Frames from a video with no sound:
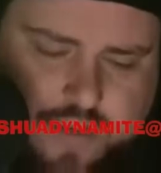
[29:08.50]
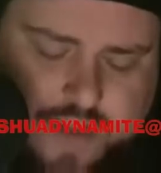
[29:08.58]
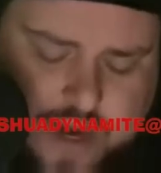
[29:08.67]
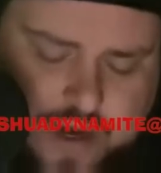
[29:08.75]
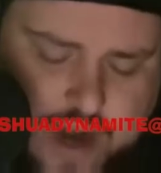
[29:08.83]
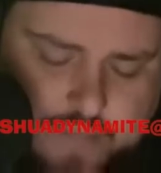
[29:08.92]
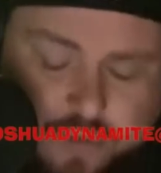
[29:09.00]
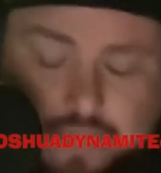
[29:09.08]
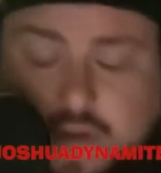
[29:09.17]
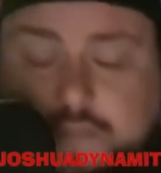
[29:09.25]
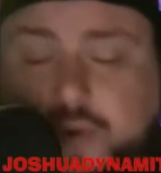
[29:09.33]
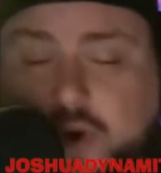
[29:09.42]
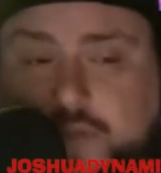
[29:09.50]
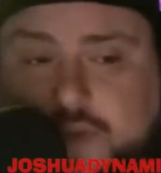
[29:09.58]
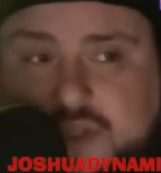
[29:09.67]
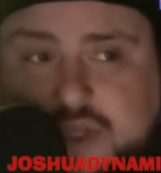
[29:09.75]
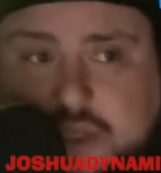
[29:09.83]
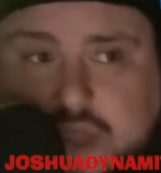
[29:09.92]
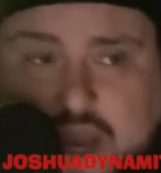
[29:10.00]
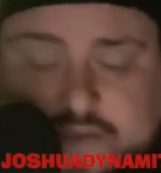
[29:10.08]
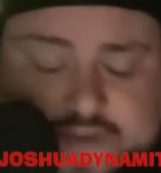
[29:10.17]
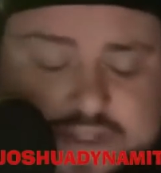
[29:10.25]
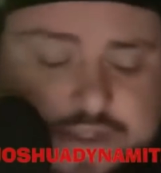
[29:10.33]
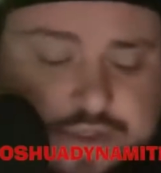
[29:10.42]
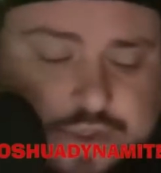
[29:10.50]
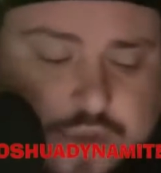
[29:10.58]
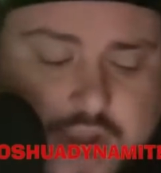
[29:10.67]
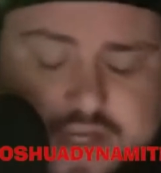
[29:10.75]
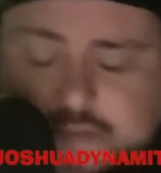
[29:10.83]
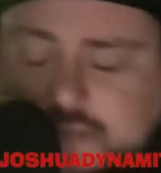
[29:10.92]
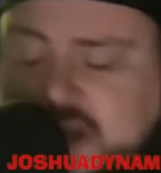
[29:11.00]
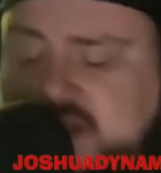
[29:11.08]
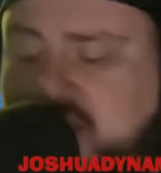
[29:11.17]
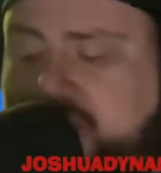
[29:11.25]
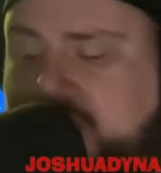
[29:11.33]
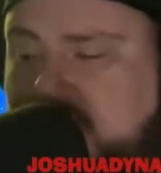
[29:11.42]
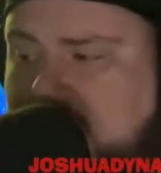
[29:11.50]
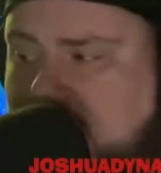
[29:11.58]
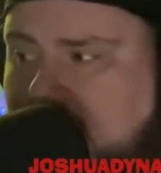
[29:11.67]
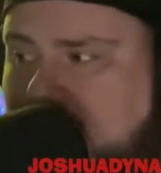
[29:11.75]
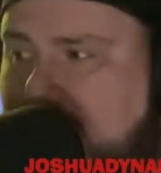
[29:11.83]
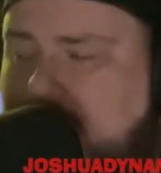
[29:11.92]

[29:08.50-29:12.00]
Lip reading: Their number one purpose in life is to try to mess up your day.